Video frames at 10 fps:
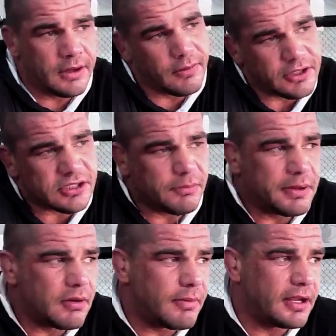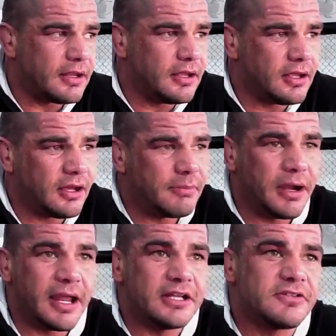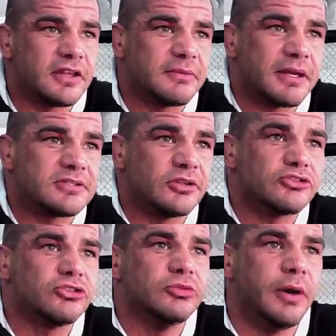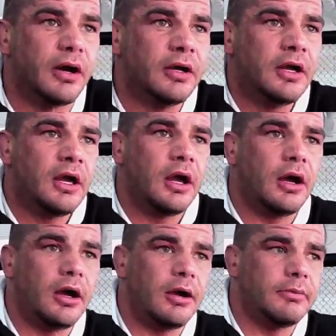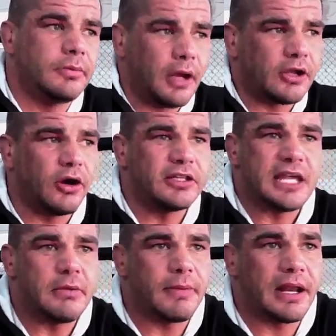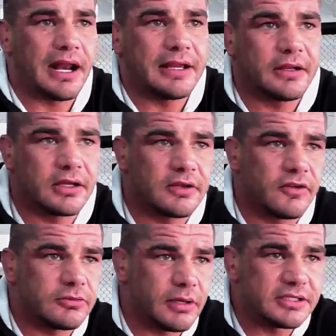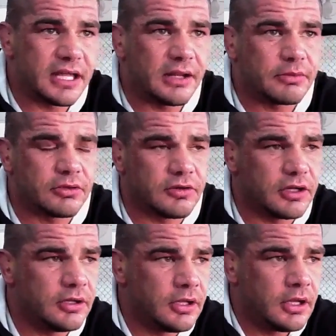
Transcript: Which some people may, at my age, think that's not true, but I got into MMA late for my stand-up career.